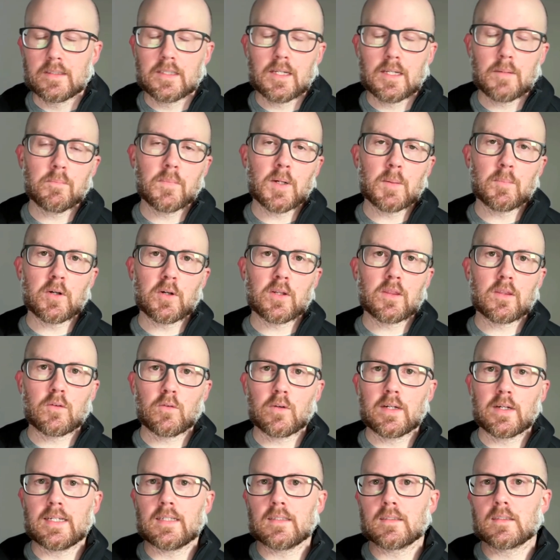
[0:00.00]
Tip number
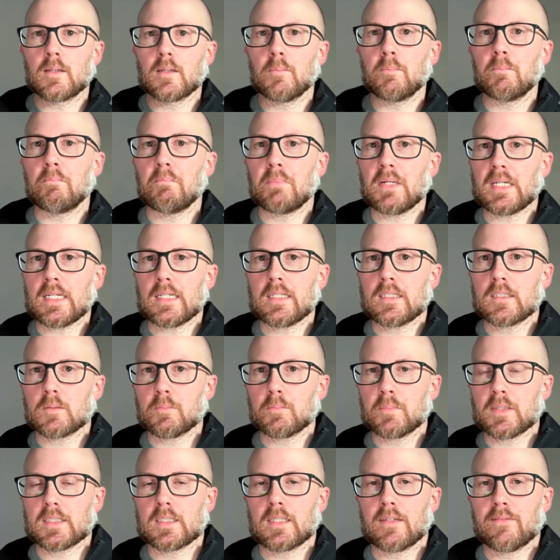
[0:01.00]
three is to be
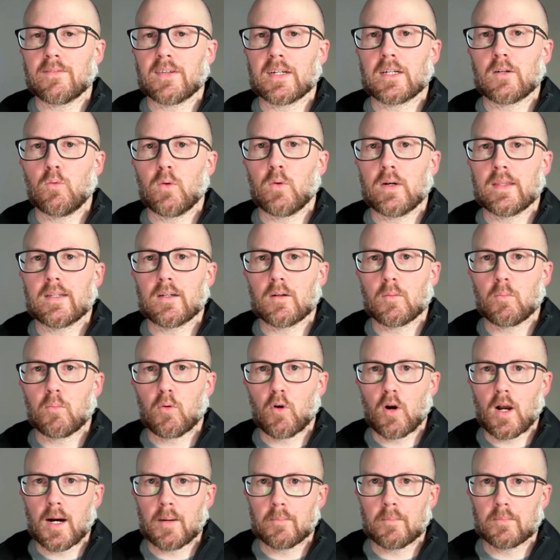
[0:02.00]
specific with your
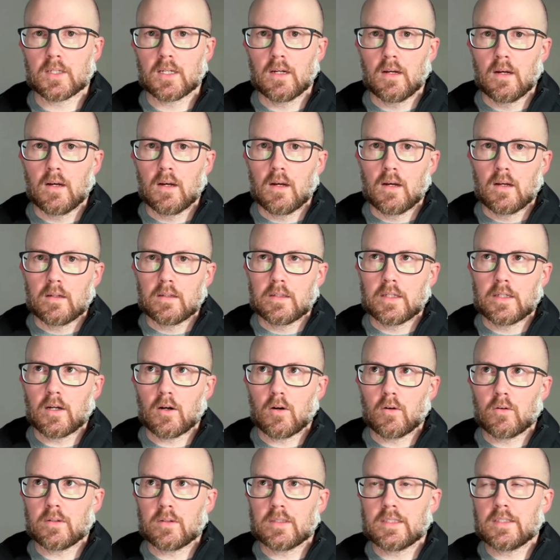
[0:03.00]
prompt you
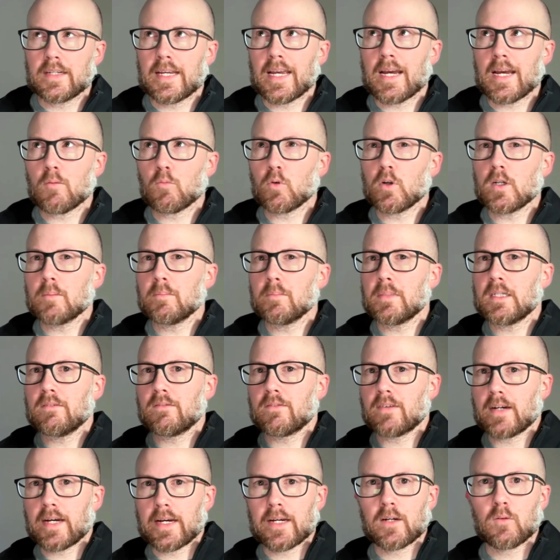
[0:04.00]
know, you can't really be
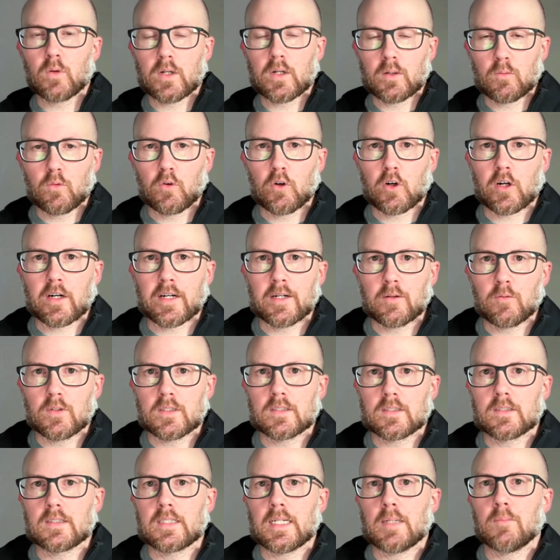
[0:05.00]
vague when working with
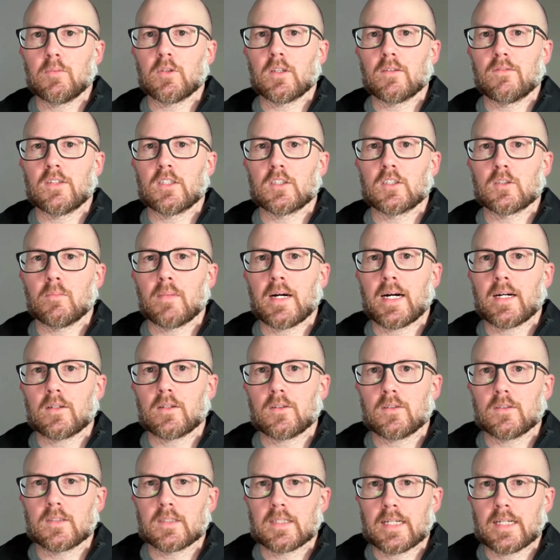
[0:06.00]
stable diffusion models.